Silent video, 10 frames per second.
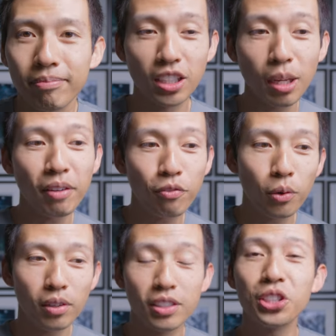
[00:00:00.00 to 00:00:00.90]
On top of that,
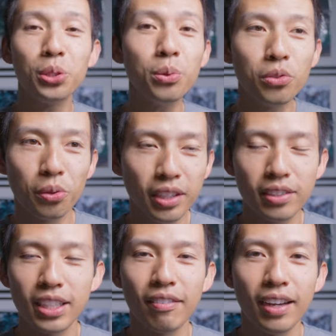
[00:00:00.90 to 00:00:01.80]
for the 2-3
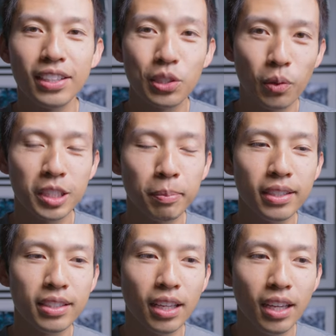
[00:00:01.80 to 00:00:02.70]
years that I've had
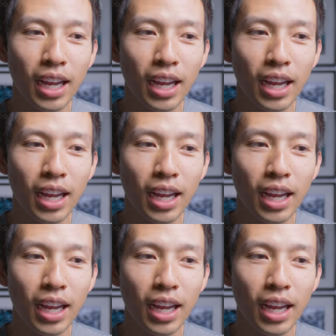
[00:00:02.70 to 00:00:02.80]
Squarespace,